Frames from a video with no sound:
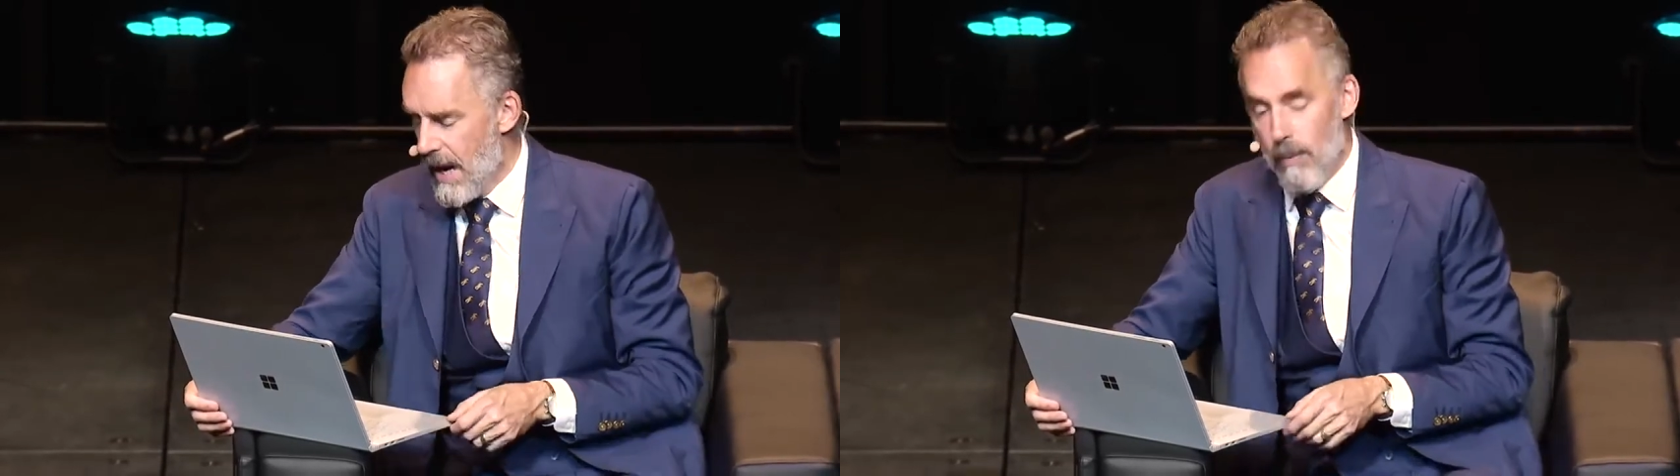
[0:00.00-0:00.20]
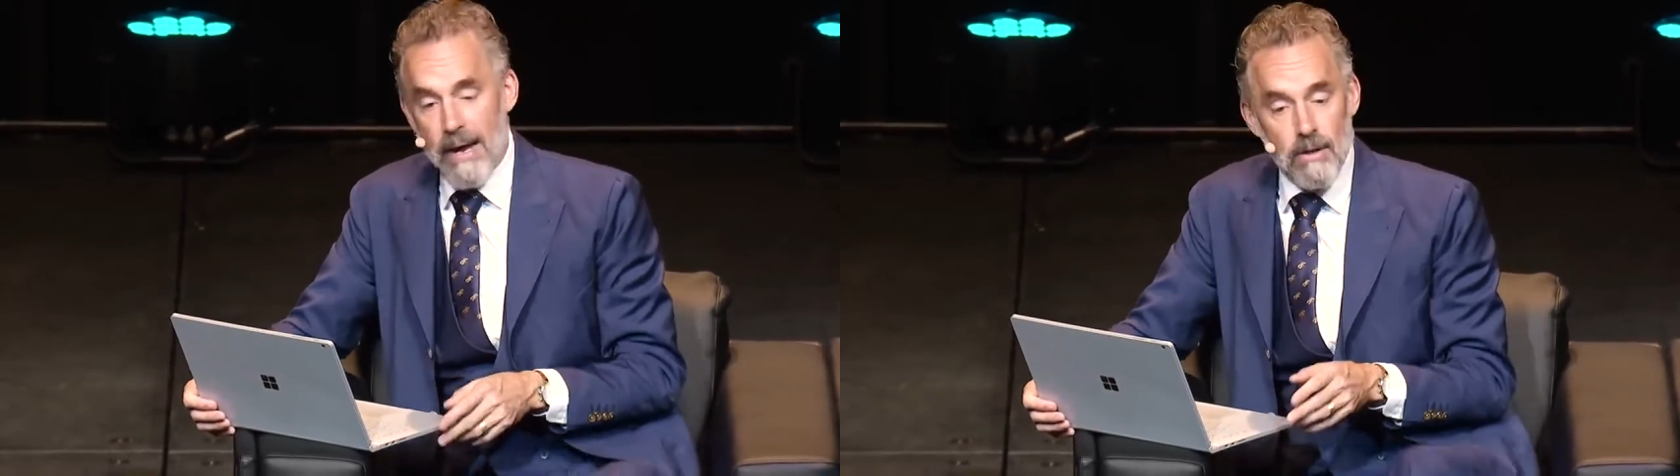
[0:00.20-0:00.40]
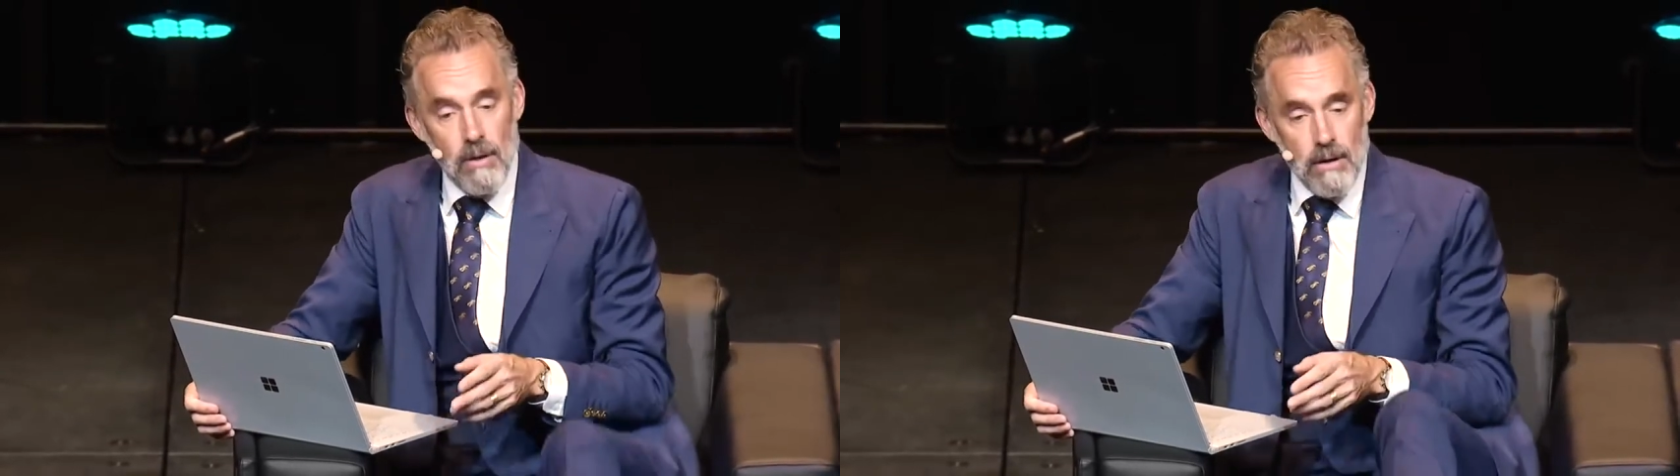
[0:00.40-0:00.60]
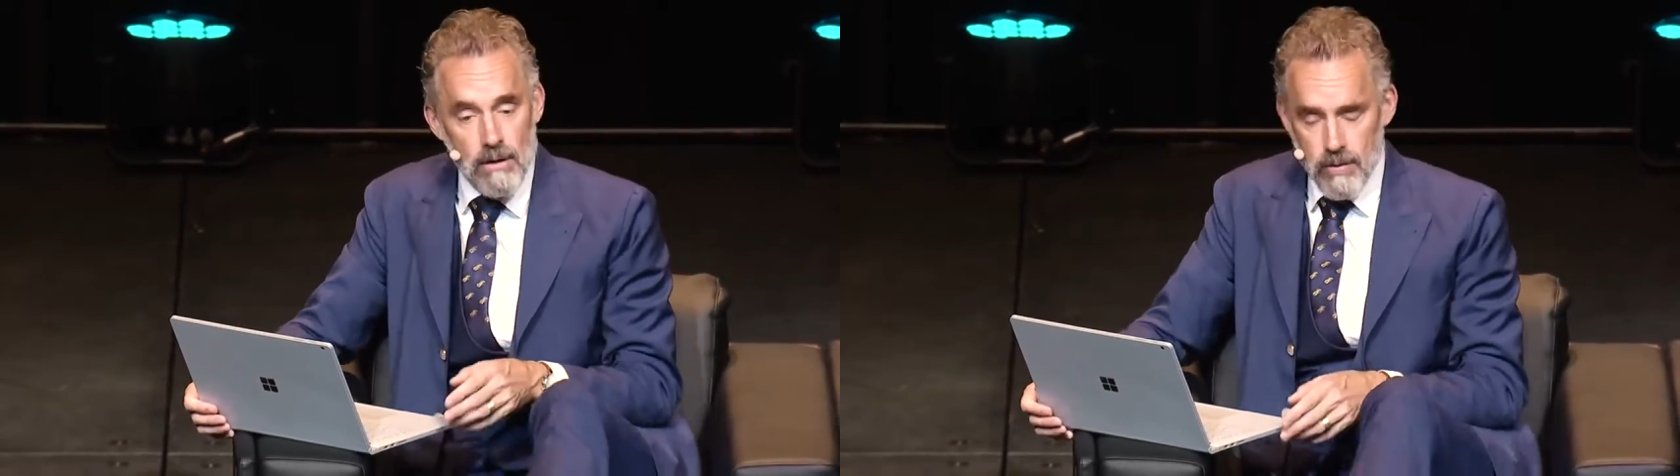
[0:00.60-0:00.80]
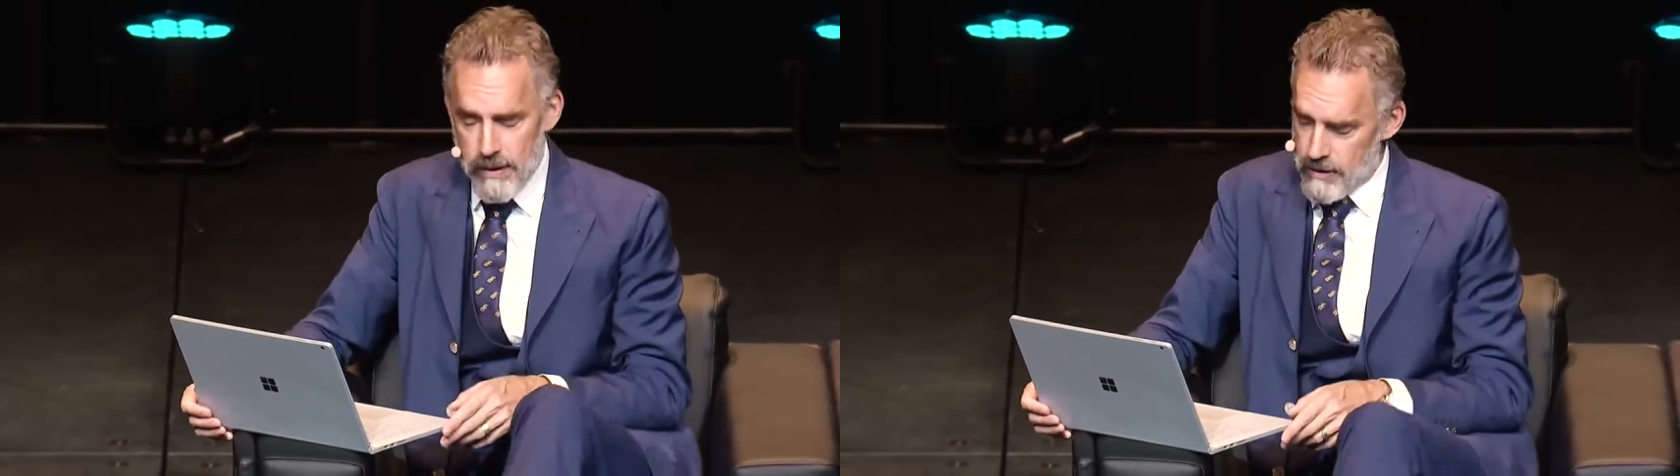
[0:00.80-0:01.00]
I went on
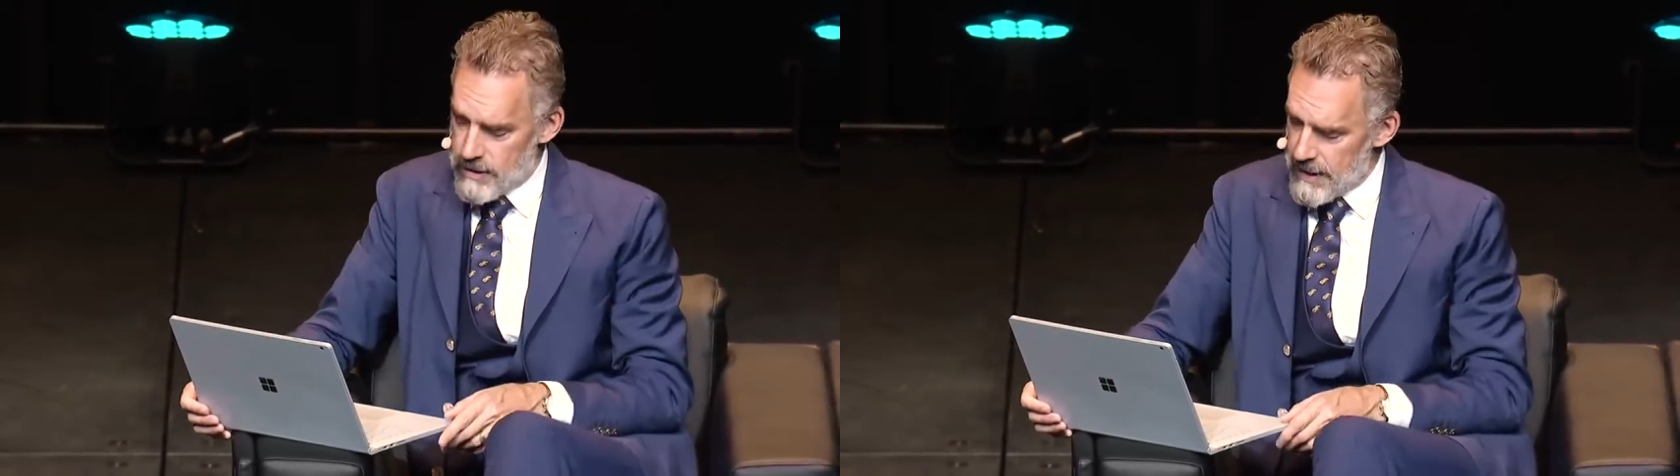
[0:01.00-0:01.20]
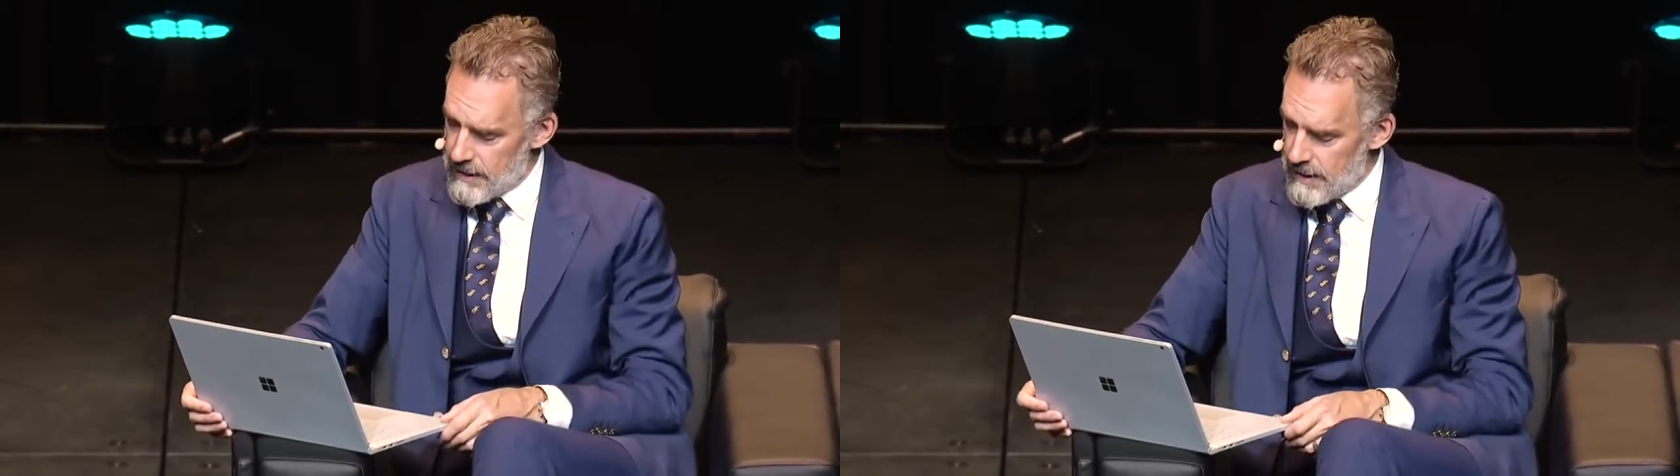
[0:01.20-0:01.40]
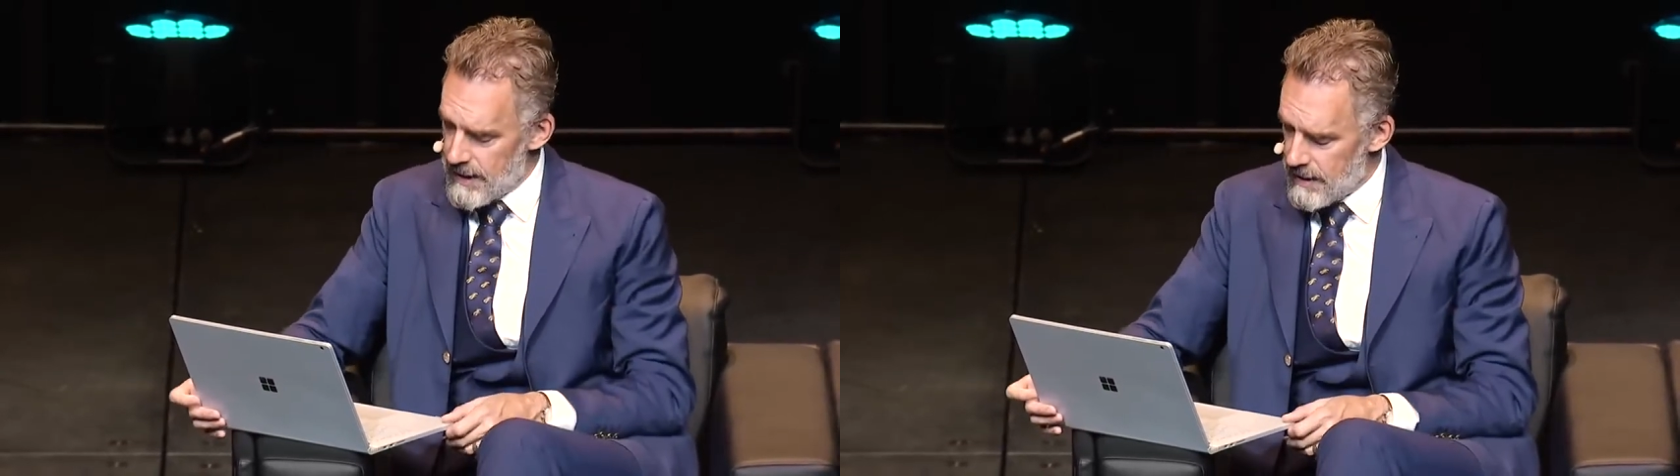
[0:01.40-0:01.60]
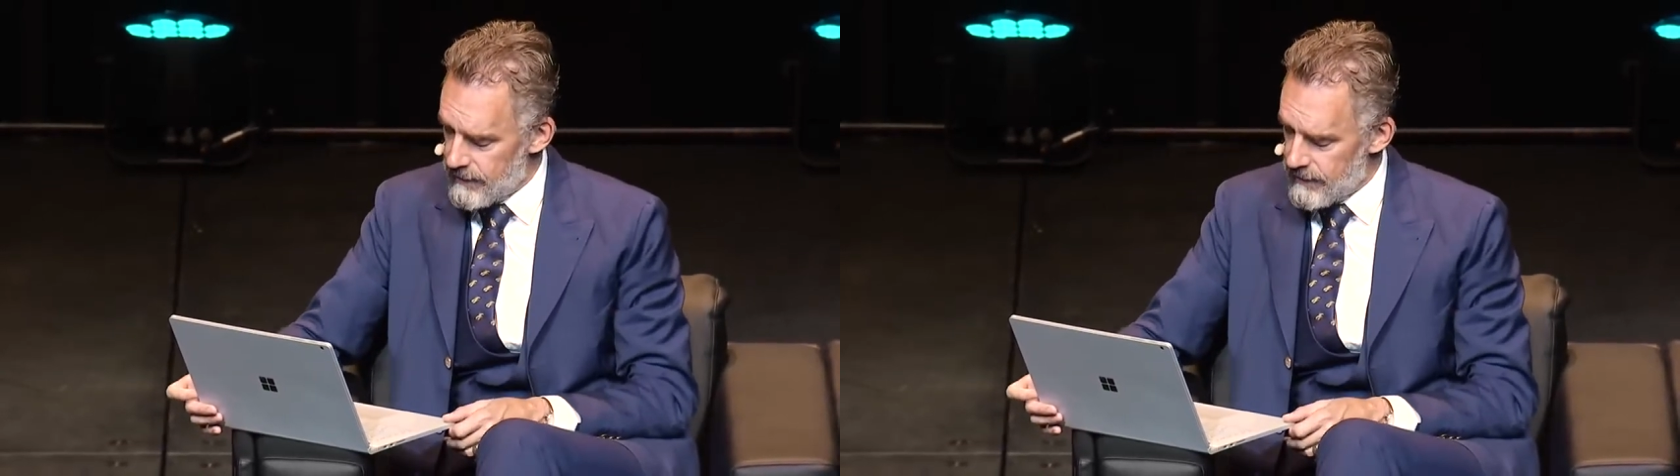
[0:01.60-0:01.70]
her Twitter site today